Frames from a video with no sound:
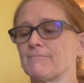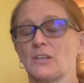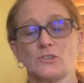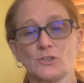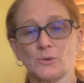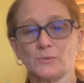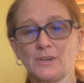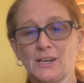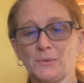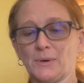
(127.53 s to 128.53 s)
So
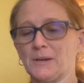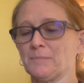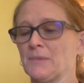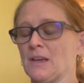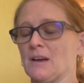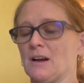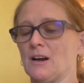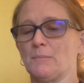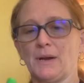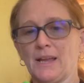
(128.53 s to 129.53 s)
anyway,
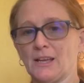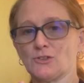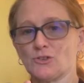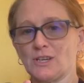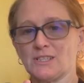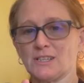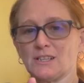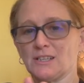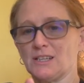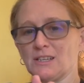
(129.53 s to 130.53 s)
my hands are nice and
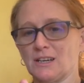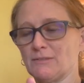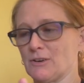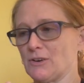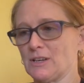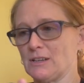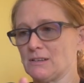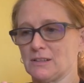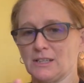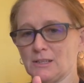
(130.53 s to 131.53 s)
clean. I've already
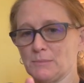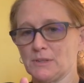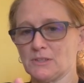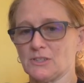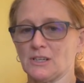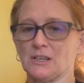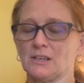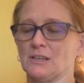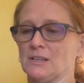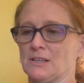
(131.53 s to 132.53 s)
cleaned them in the sink.
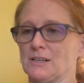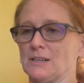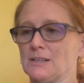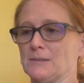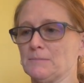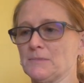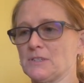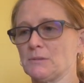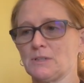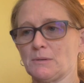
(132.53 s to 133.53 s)

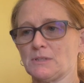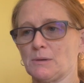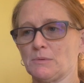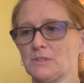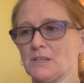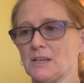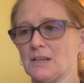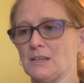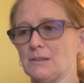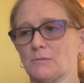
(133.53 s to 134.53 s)
Sometimes they would
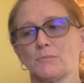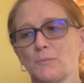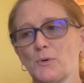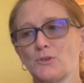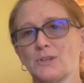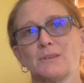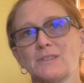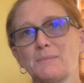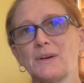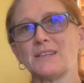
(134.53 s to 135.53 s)
say, or most times
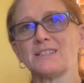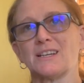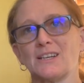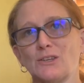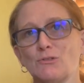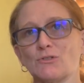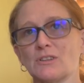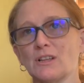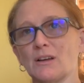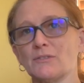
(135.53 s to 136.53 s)
they might say, to use
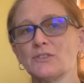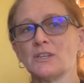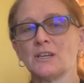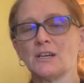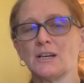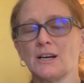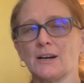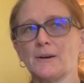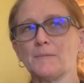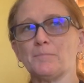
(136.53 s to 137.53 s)
gloves.
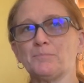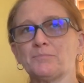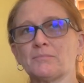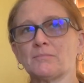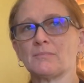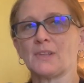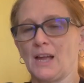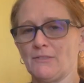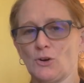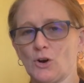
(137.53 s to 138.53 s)
I
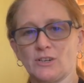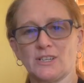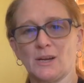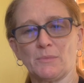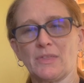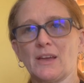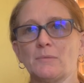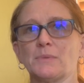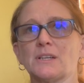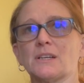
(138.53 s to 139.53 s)
have a hard time with
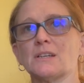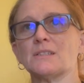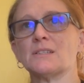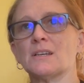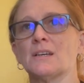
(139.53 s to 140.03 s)
that because